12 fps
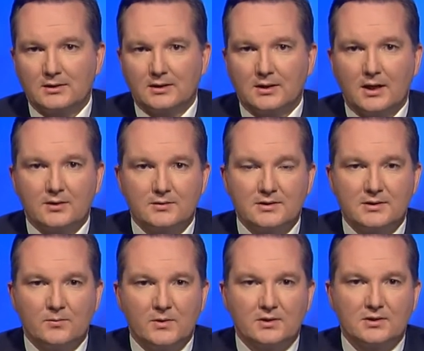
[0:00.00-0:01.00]
to
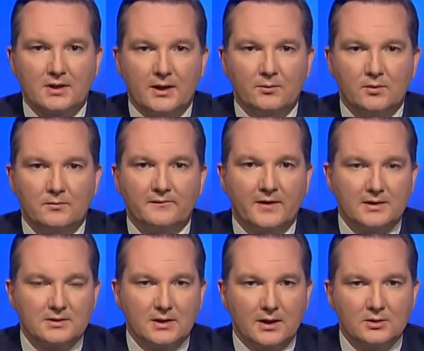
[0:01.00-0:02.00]
countries in which they will
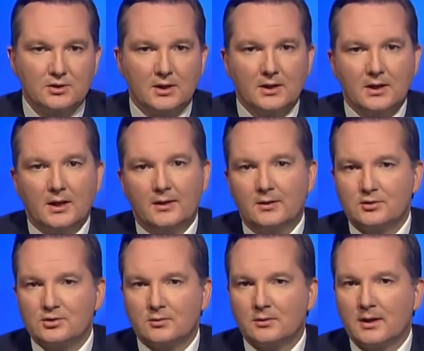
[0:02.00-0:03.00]
face danger and that
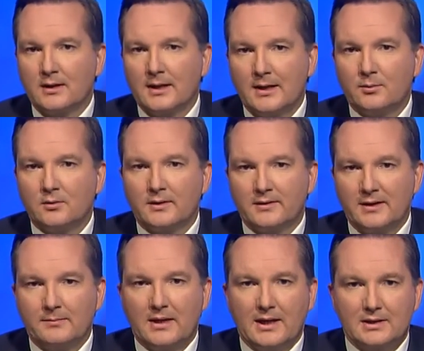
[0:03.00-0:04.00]
you shall enable
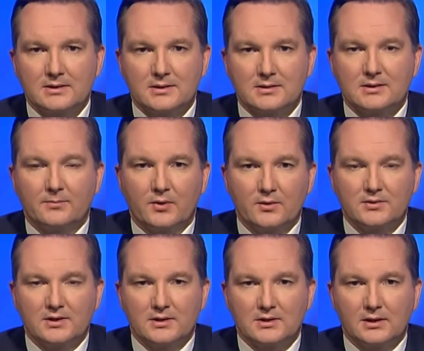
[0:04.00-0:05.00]
them access to
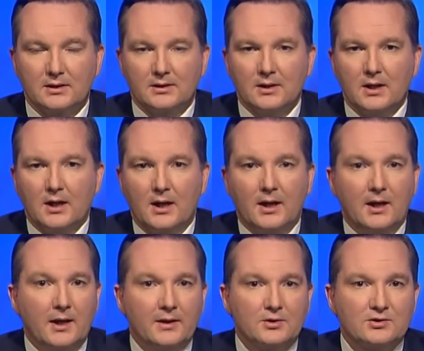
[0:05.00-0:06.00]
processing.
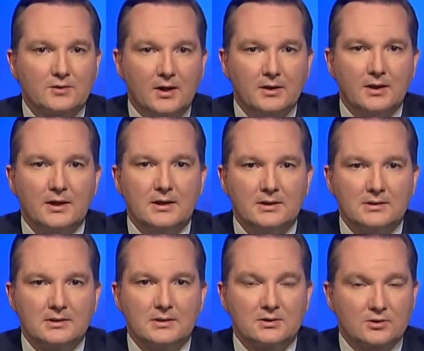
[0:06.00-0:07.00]
And
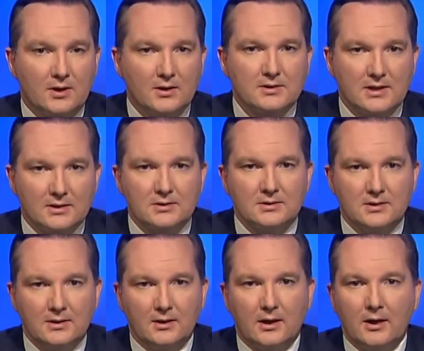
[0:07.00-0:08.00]
Australia's actions
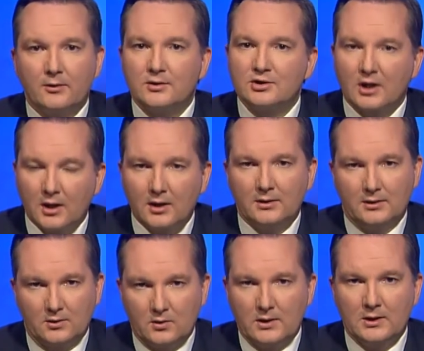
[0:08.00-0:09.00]
here are
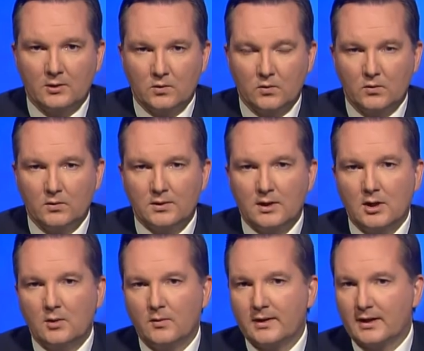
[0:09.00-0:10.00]
entirely in accord
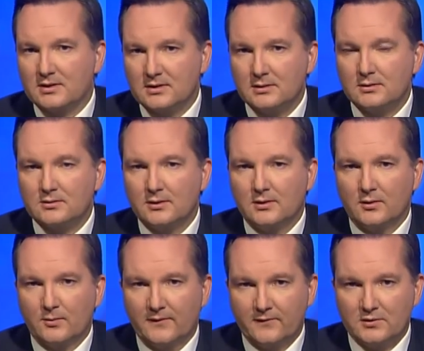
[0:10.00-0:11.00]
with our signatory to
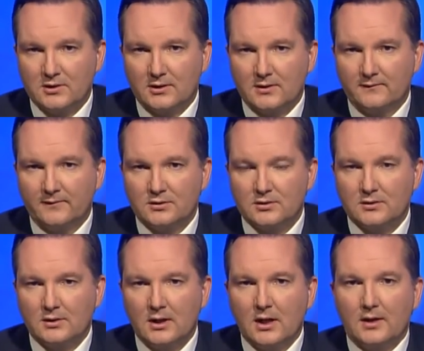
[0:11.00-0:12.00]
the Refugee
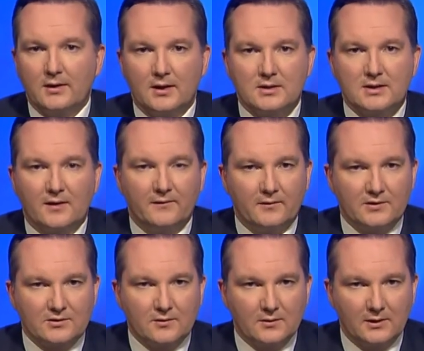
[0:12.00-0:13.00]
Convention. That is our
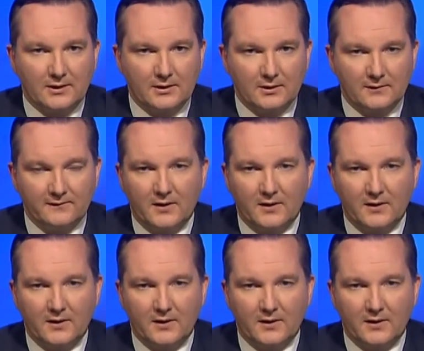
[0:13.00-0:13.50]
very strong legal